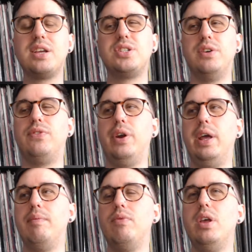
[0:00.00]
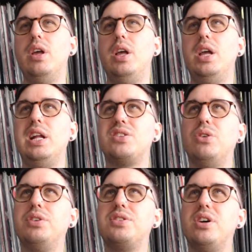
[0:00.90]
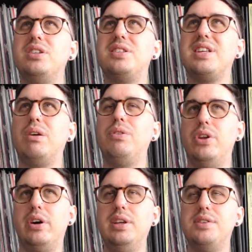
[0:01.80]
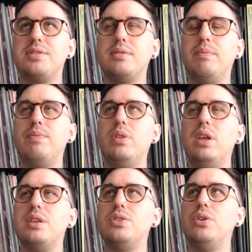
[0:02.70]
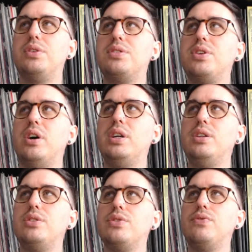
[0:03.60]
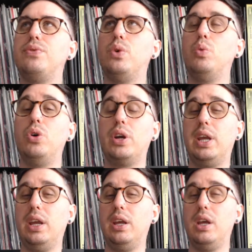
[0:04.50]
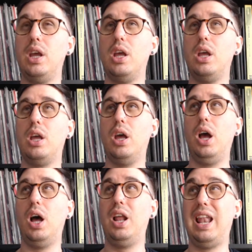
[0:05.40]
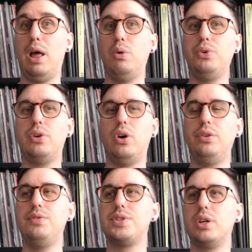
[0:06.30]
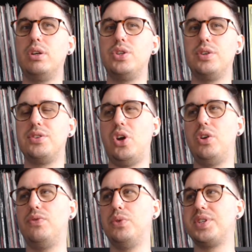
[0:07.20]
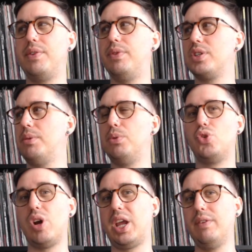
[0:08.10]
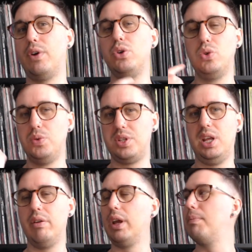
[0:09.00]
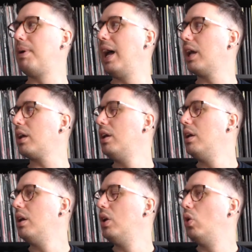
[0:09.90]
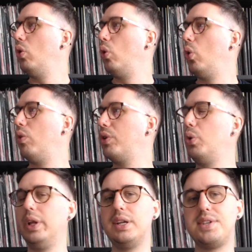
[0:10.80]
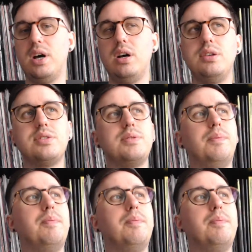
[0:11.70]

stuff on it. It's not designed to sound nice. It's not designed for working loud on. So it's not designed for, say, for example, tracking vocals and hearing it back, or recording guitars.